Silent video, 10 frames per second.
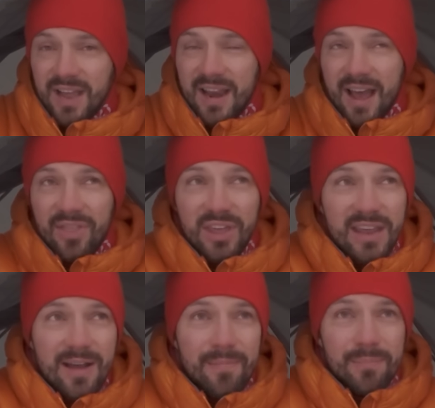and I
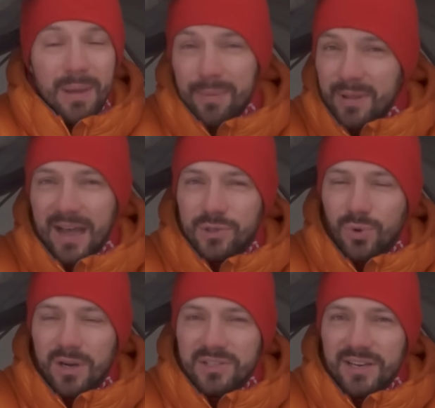think maybe that's
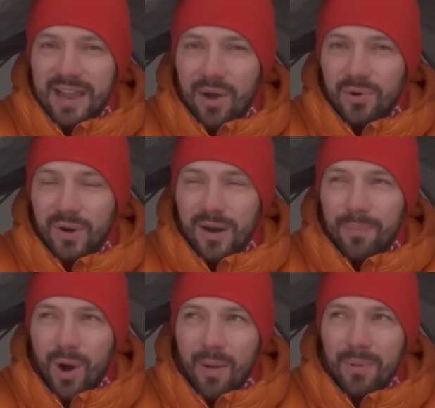where I was encountering a
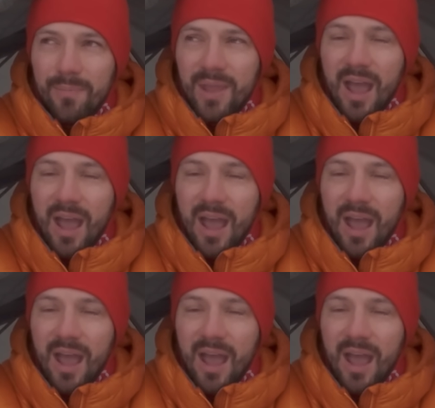problem.